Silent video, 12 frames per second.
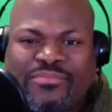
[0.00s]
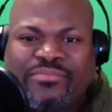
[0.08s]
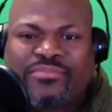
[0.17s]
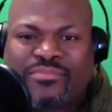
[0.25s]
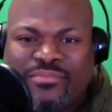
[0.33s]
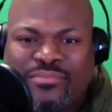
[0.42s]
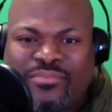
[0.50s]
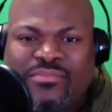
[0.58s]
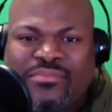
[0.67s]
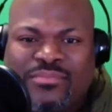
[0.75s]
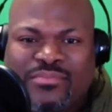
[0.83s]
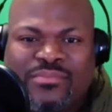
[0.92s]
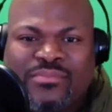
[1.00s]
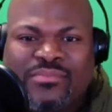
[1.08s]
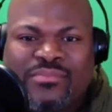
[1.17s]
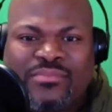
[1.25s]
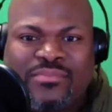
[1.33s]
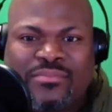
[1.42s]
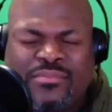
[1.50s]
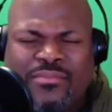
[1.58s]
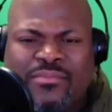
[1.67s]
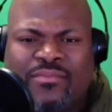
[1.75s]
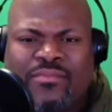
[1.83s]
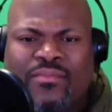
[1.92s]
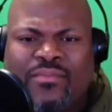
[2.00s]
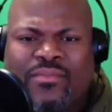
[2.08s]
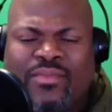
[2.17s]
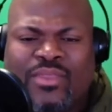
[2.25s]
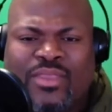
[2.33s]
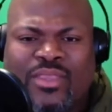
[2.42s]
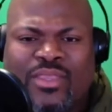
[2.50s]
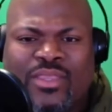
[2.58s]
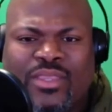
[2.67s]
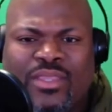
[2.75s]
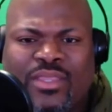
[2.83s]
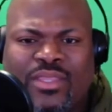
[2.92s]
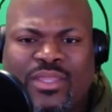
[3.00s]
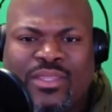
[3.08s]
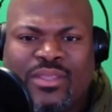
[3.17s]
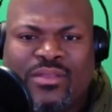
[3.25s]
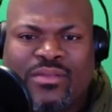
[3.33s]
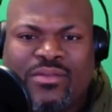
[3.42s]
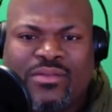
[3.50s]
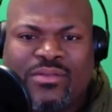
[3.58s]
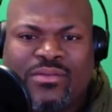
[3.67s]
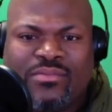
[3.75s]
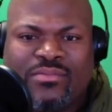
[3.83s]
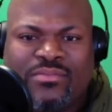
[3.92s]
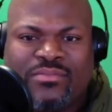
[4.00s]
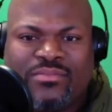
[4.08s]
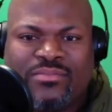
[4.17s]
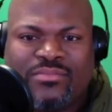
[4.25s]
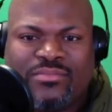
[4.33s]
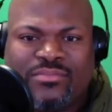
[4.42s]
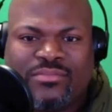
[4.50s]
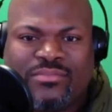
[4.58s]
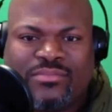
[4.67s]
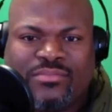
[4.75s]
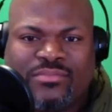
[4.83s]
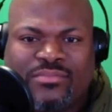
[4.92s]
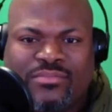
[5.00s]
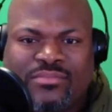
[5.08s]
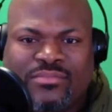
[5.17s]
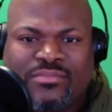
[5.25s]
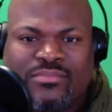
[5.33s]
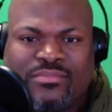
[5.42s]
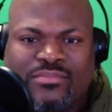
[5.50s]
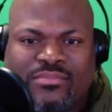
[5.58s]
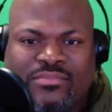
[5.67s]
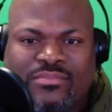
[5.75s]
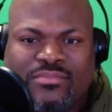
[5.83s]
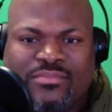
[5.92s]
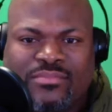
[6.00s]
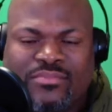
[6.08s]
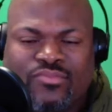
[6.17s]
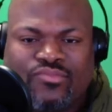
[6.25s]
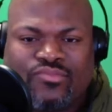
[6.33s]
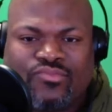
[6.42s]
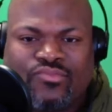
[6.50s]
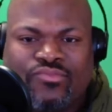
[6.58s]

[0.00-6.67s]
(silent)